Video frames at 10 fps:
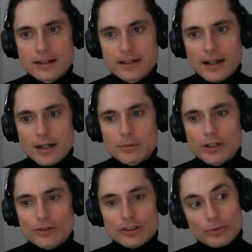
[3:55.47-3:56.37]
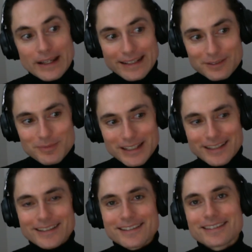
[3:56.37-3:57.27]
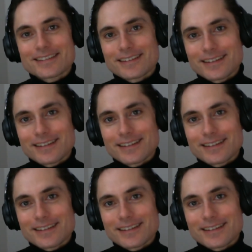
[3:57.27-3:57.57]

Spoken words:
They're graded because